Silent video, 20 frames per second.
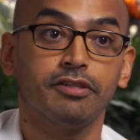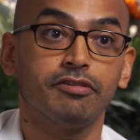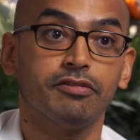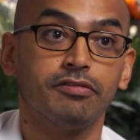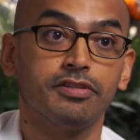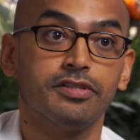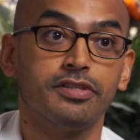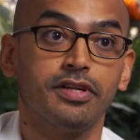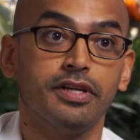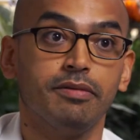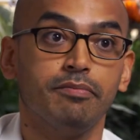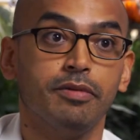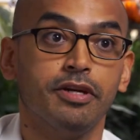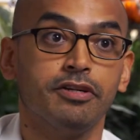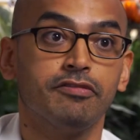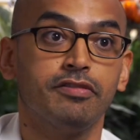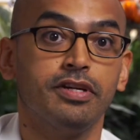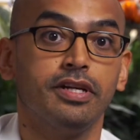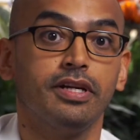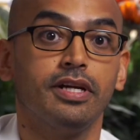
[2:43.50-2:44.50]
electrical study
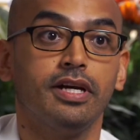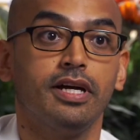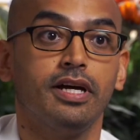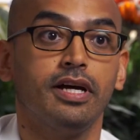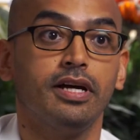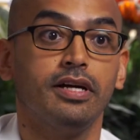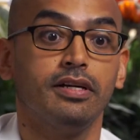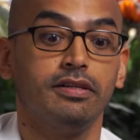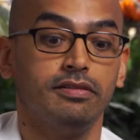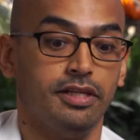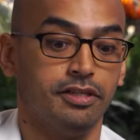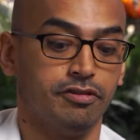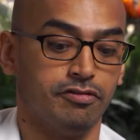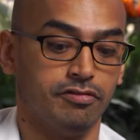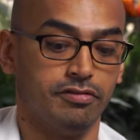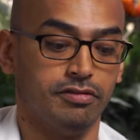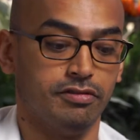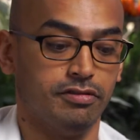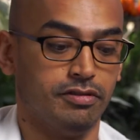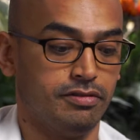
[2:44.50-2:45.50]
measuring
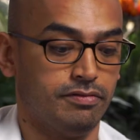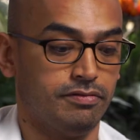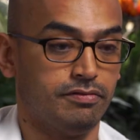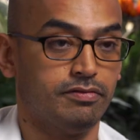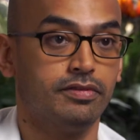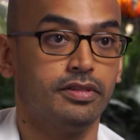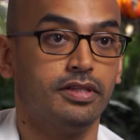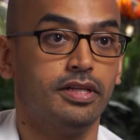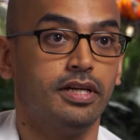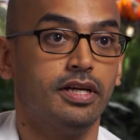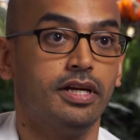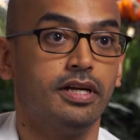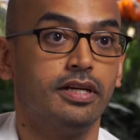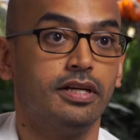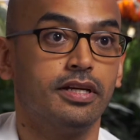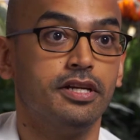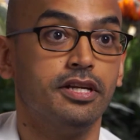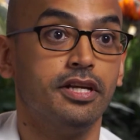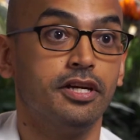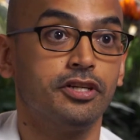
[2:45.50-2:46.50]
electrical
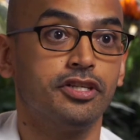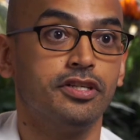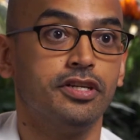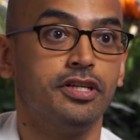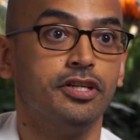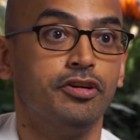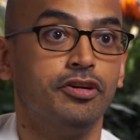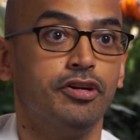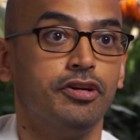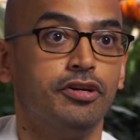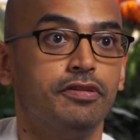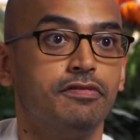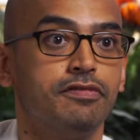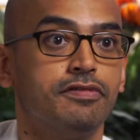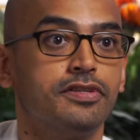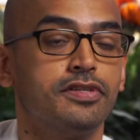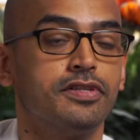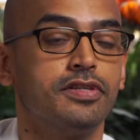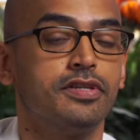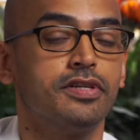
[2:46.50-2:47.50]
conduction in your
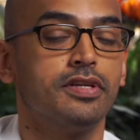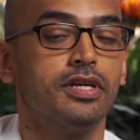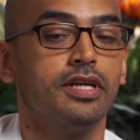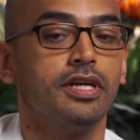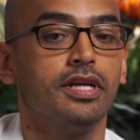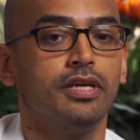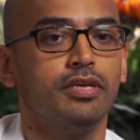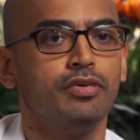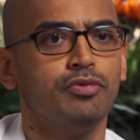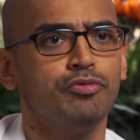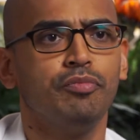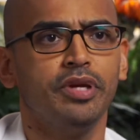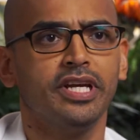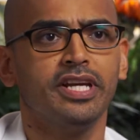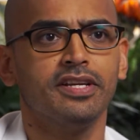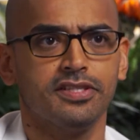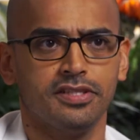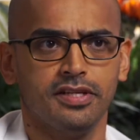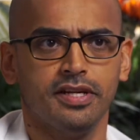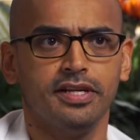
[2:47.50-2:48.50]
nerves. Those are the two
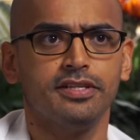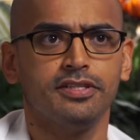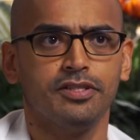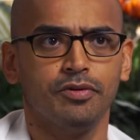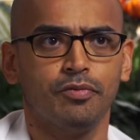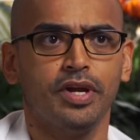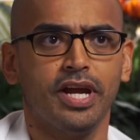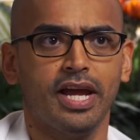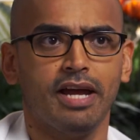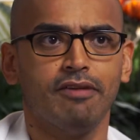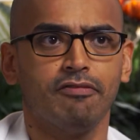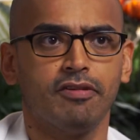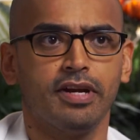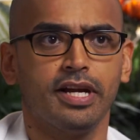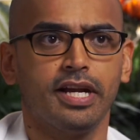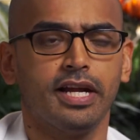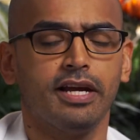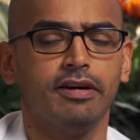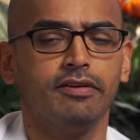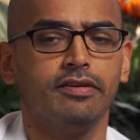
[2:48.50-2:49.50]
biggest studies that we have
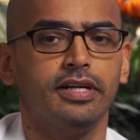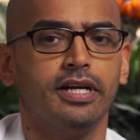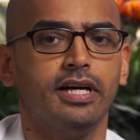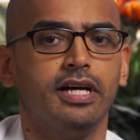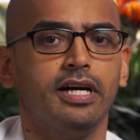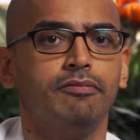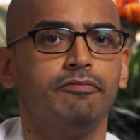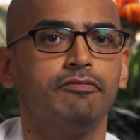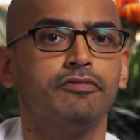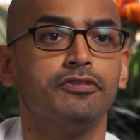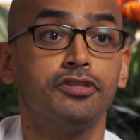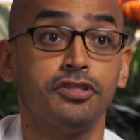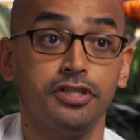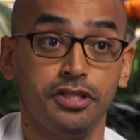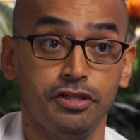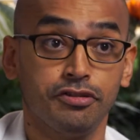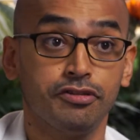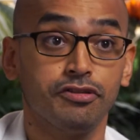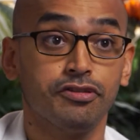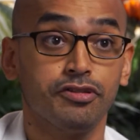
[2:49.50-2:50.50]
right now. For
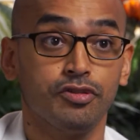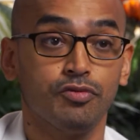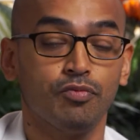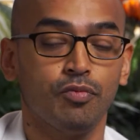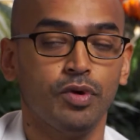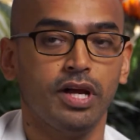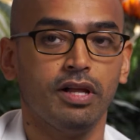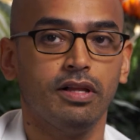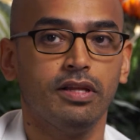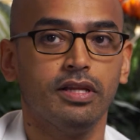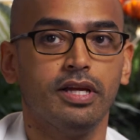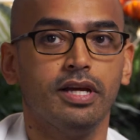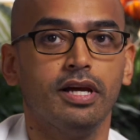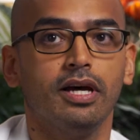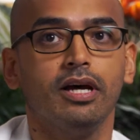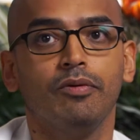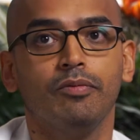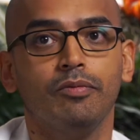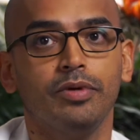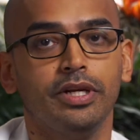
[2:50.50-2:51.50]
seizures as
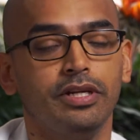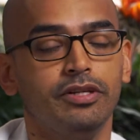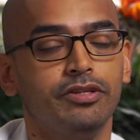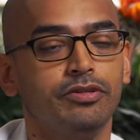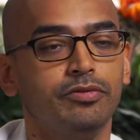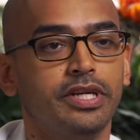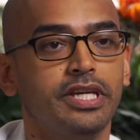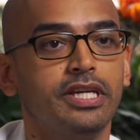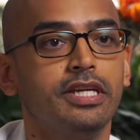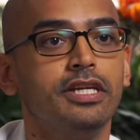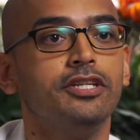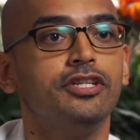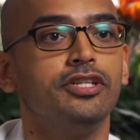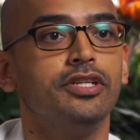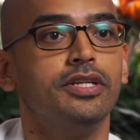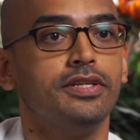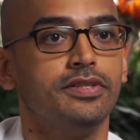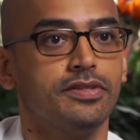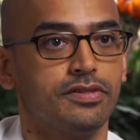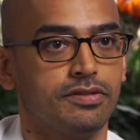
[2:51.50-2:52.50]
well, we do
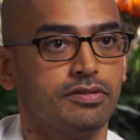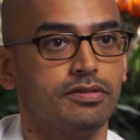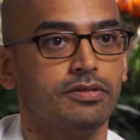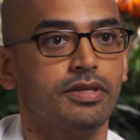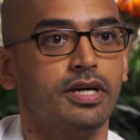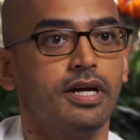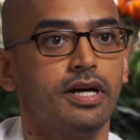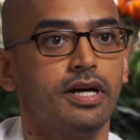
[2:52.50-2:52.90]
EEGs,